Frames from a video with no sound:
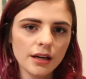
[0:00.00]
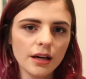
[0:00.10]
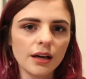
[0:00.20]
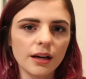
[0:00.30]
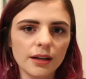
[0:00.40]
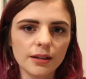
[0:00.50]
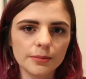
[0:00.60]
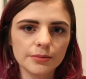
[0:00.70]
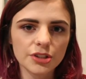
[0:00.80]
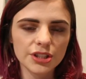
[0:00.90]

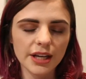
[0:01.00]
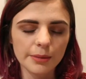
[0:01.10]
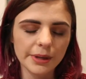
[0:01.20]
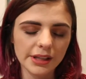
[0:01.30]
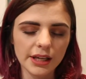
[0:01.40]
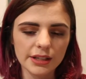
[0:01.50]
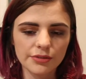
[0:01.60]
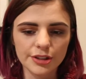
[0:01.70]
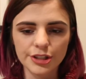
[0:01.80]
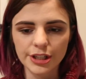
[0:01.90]
Just kind of make that
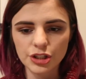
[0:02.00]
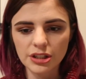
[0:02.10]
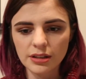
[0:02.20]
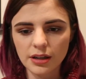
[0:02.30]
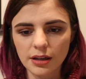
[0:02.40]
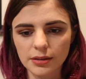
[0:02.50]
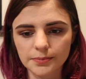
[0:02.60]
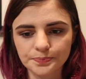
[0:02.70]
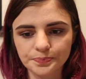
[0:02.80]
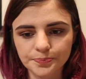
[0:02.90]

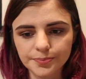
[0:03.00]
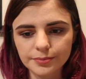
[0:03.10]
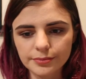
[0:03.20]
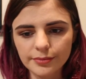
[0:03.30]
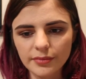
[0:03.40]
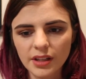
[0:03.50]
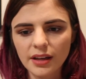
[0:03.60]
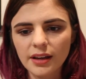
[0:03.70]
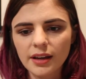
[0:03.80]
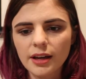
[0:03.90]
differentiation.
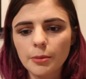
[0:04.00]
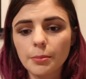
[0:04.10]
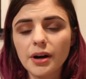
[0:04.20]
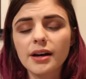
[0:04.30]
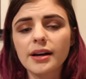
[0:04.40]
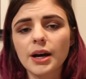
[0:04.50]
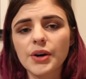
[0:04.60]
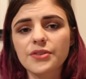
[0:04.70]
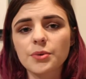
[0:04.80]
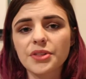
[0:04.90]
But
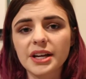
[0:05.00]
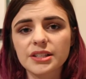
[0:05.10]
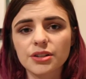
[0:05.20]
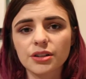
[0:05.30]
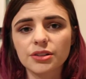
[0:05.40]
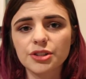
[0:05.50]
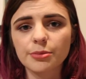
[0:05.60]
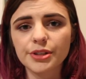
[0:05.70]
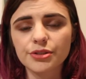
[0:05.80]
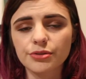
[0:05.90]
however, with external
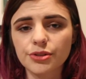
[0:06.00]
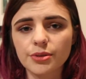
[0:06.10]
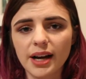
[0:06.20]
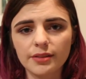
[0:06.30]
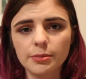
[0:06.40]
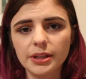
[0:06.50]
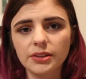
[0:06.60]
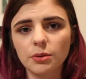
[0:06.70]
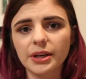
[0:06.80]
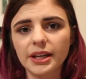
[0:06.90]
tumors, you do have to be a
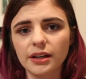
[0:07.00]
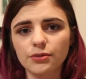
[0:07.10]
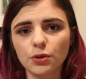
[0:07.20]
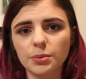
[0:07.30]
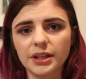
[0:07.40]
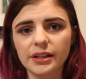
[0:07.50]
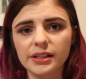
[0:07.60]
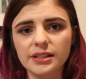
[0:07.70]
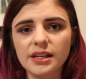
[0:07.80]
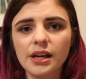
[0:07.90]
little bit careful
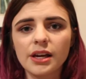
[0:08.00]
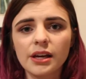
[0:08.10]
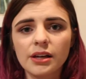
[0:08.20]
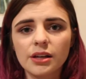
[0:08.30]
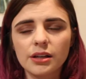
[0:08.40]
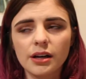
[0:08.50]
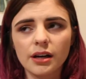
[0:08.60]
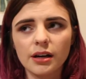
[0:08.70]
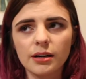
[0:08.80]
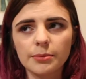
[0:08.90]
because
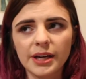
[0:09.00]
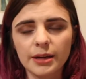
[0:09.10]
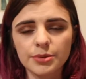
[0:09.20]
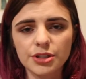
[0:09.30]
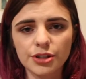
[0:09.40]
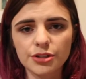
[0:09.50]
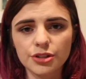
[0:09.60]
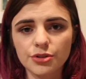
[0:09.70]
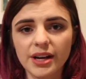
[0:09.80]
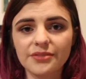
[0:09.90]
hamsters
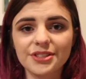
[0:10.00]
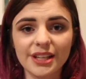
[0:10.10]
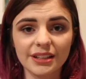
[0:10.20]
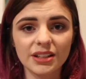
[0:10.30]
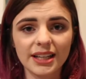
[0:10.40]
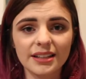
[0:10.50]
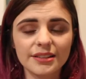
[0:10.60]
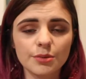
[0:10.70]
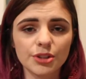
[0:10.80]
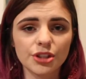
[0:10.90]
do have scent
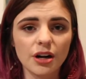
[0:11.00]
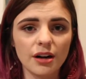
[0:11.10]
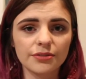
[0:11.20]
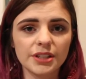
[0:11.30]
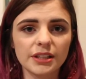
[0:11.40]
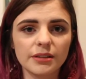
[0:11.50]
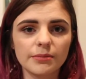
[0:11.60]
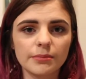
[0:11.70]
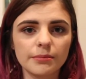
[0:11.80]
glands, which are often